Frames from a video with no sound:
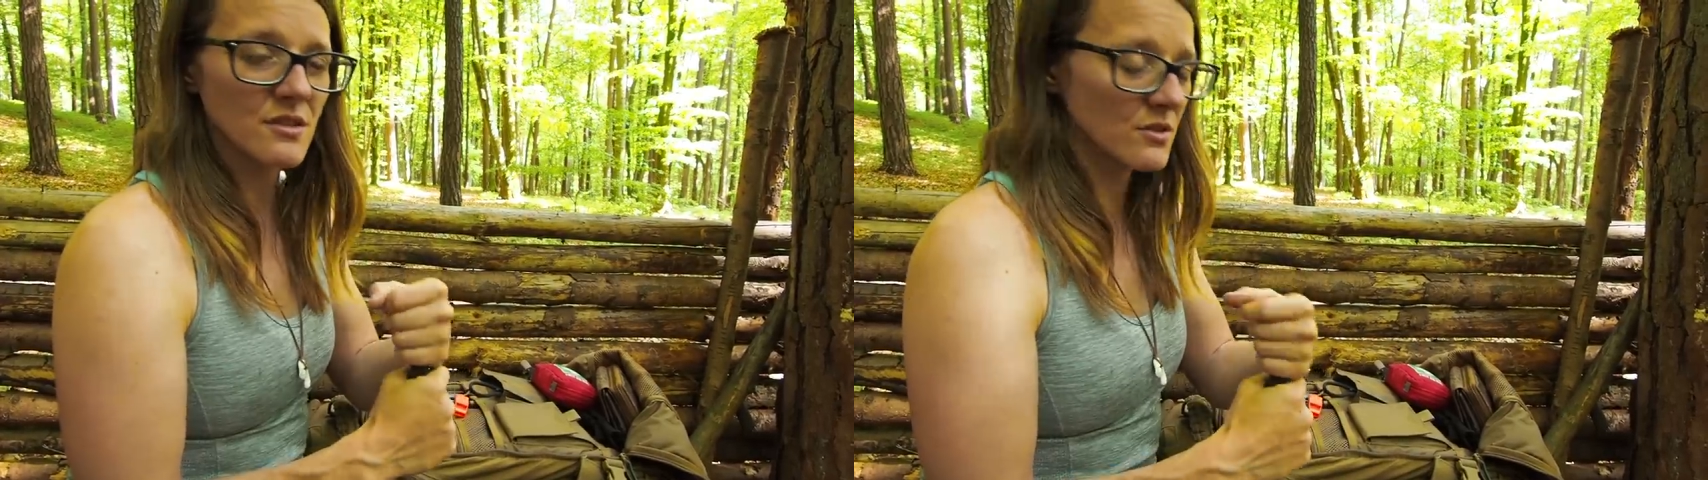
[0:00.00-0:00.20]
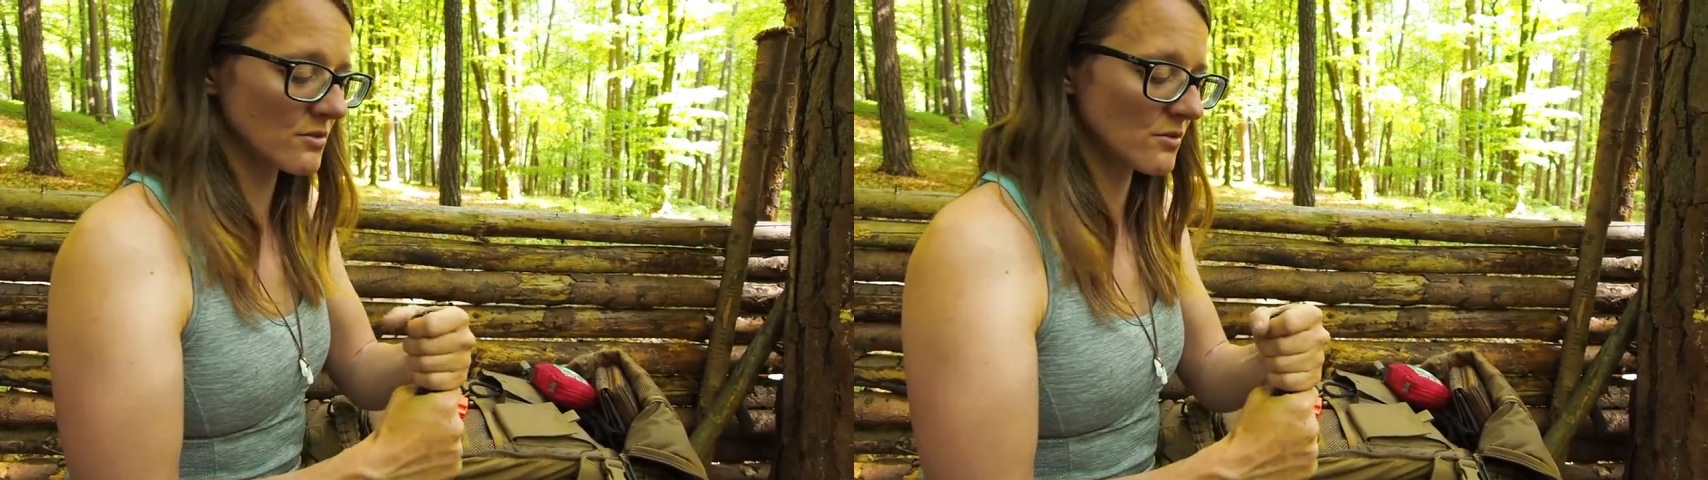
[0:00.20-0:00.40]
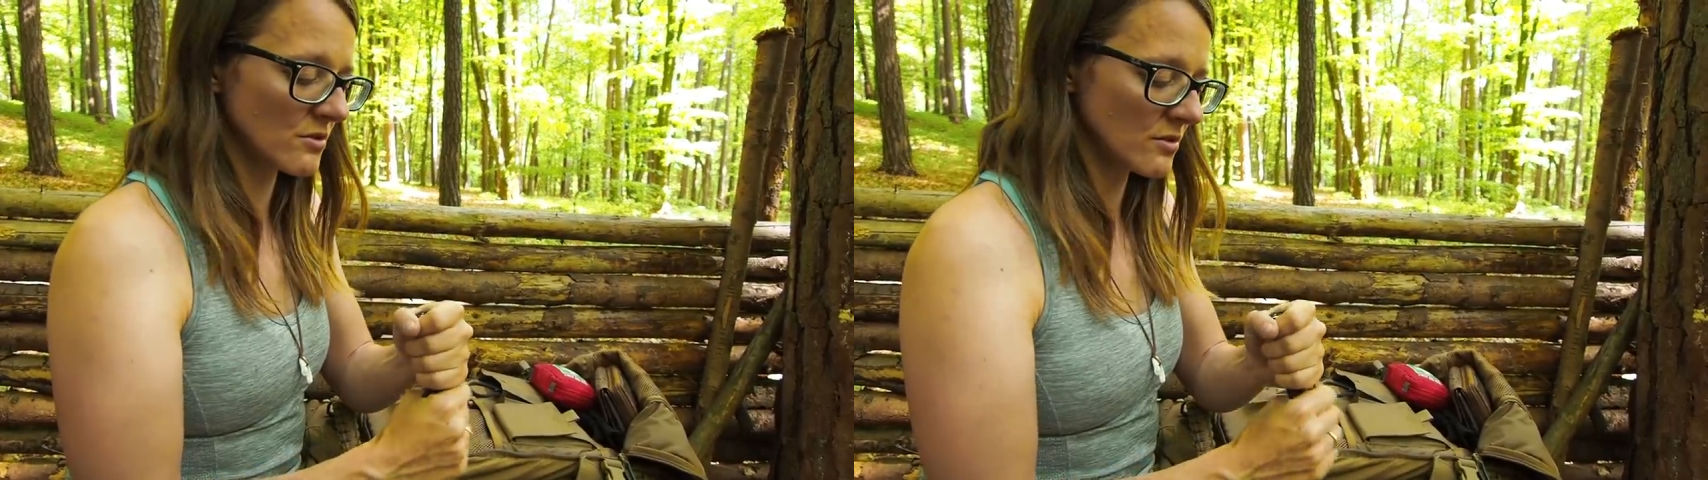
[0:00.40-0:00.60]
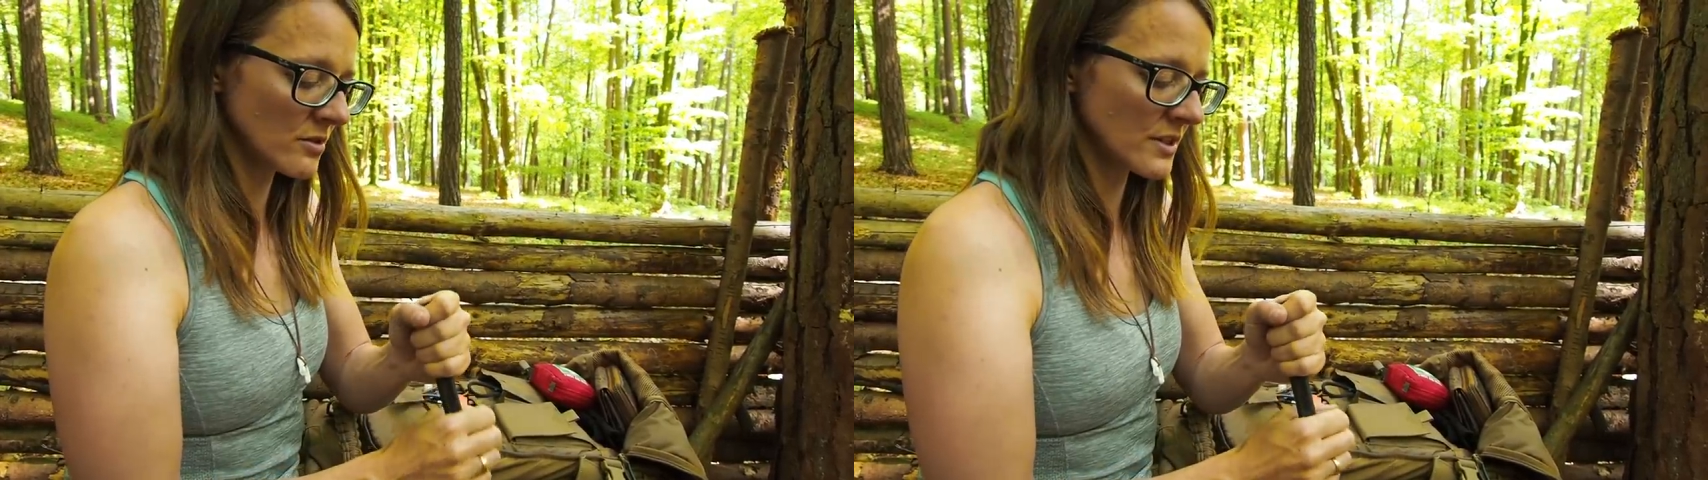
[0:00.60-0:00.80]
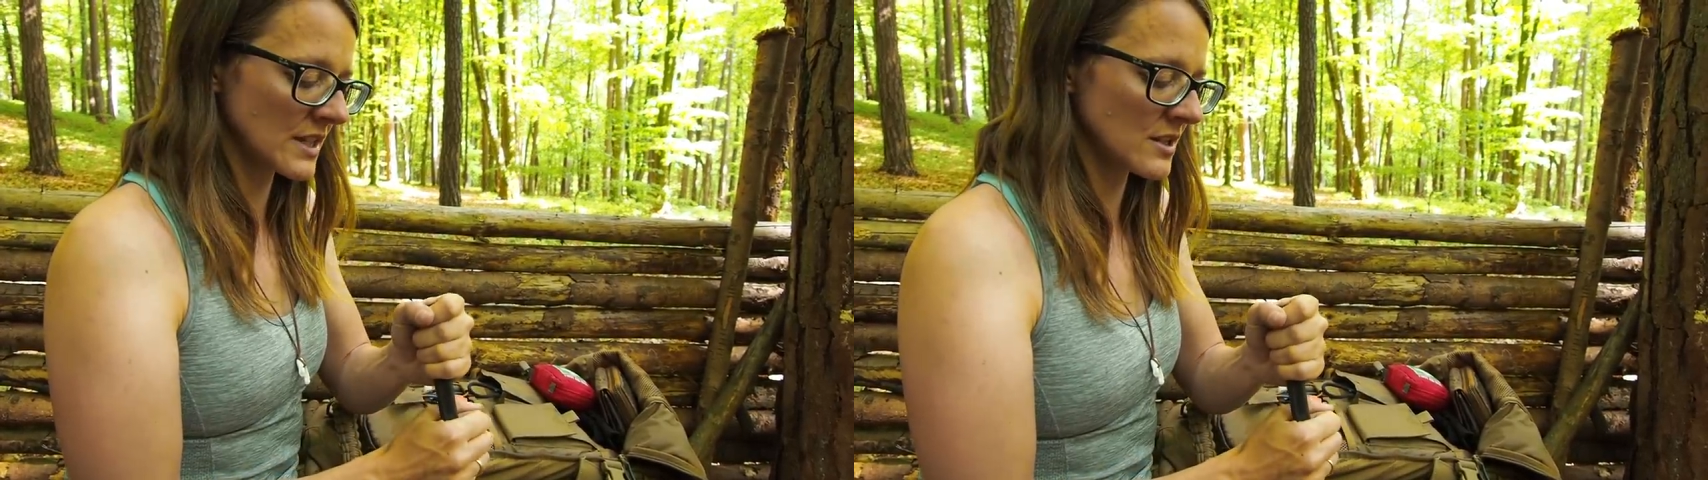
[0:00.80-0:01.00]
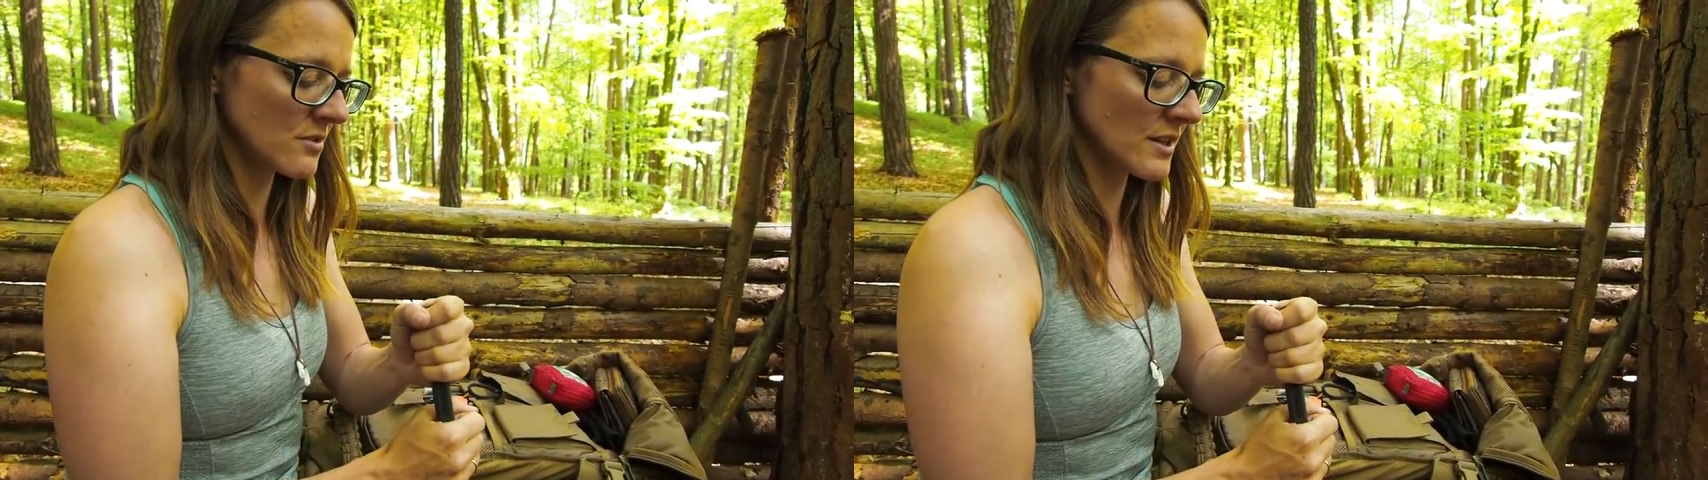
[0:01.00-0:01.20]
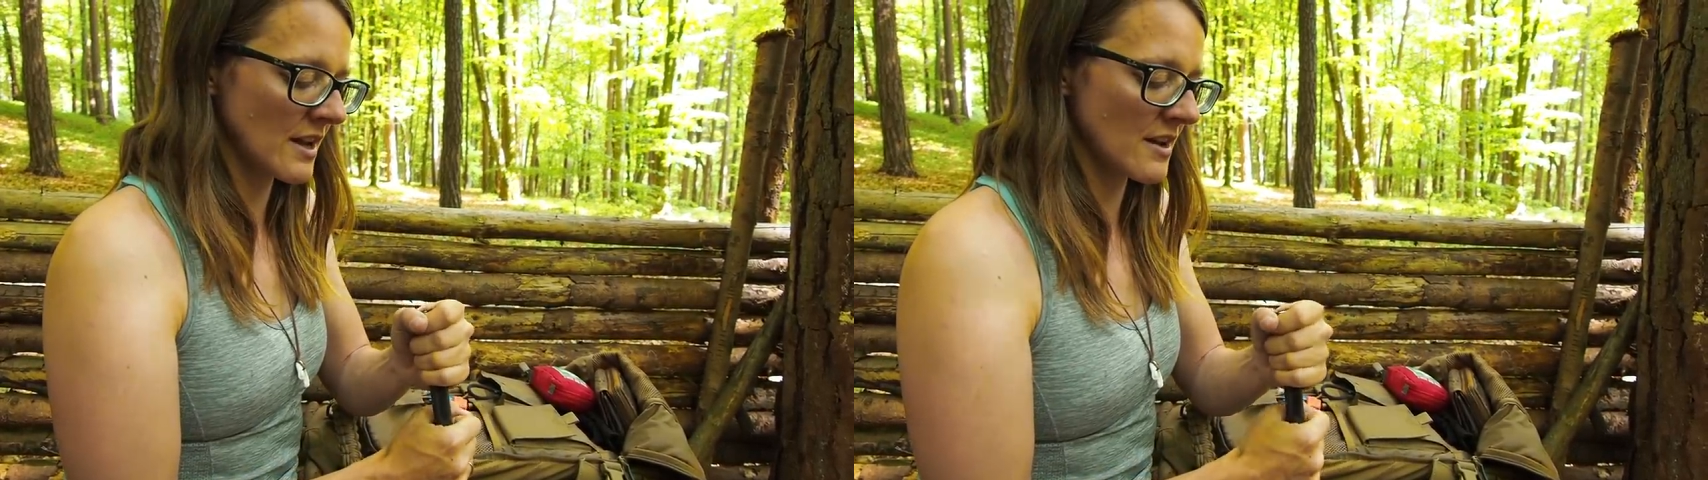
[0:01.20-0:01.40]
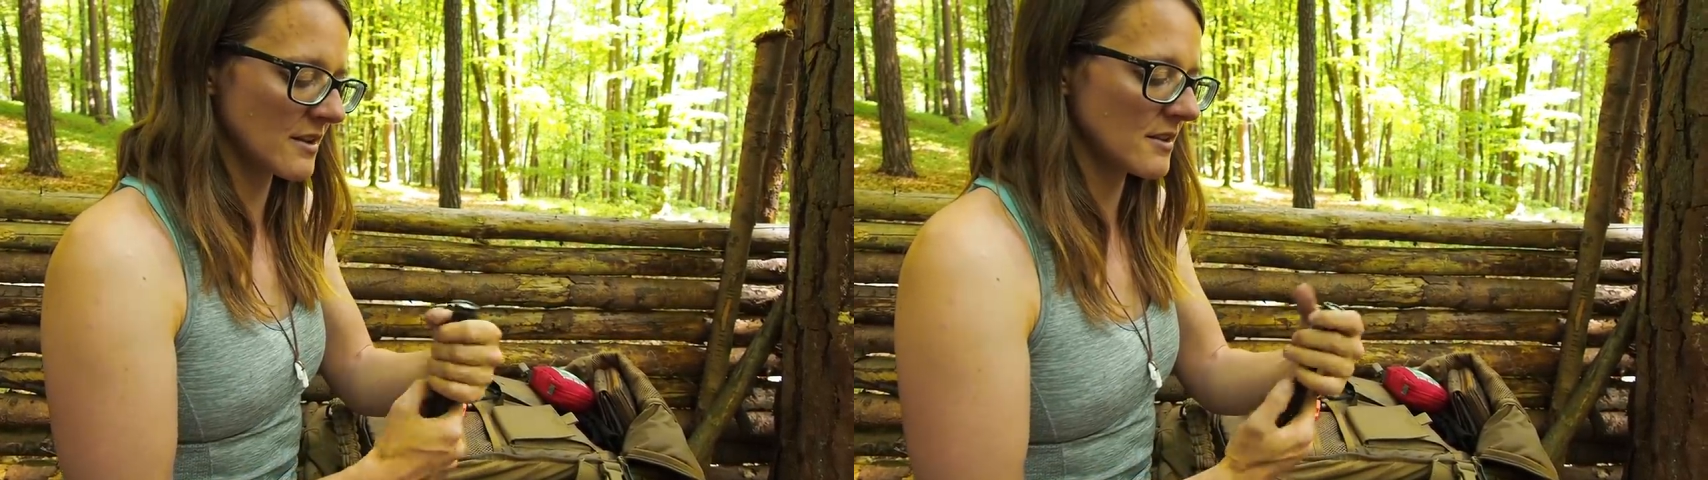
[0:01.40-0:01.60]
to look into the
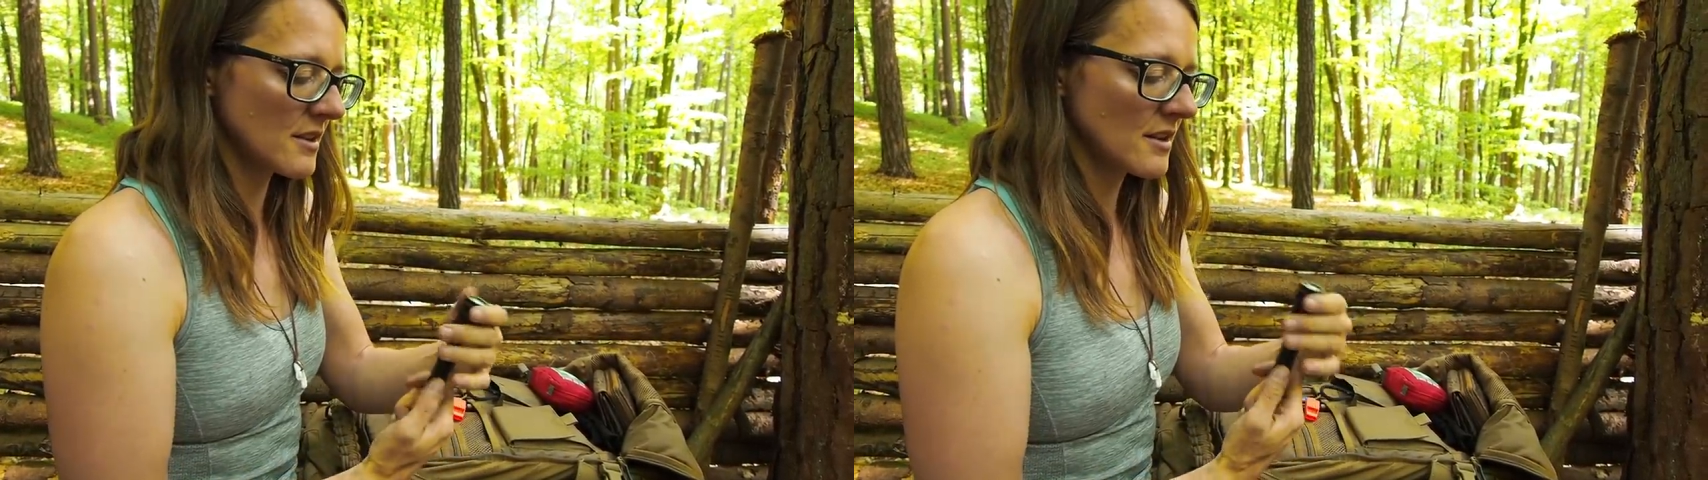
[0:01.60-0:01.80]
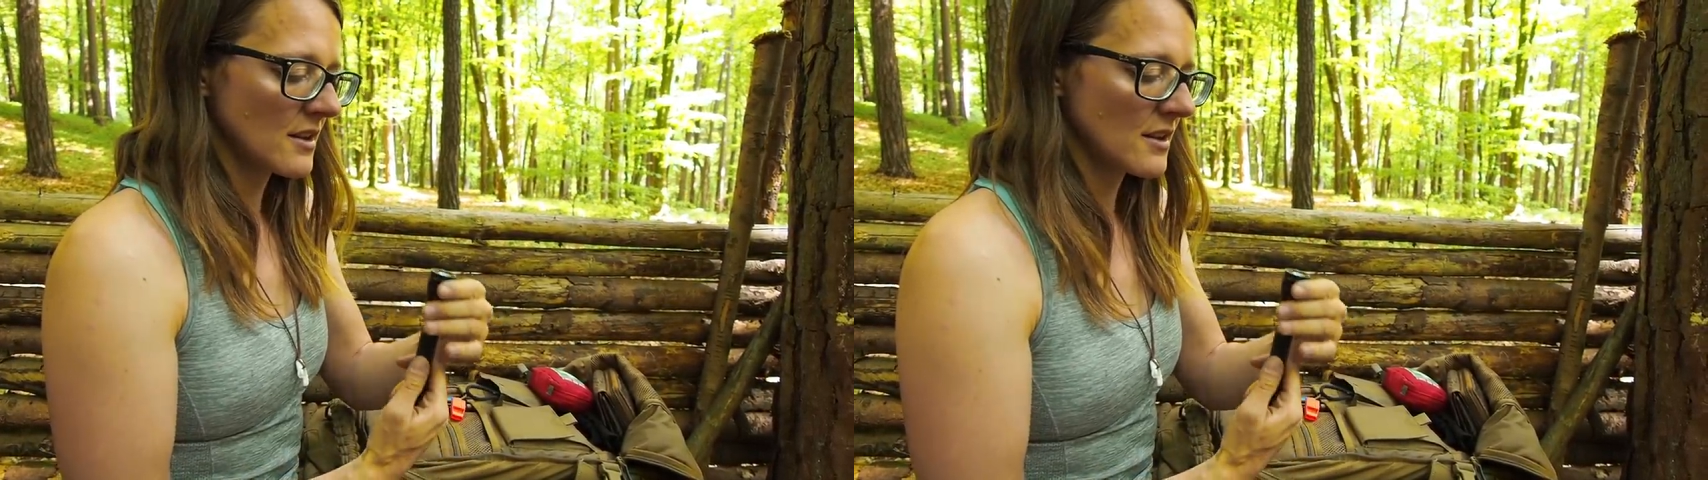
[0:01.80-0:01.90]
eye,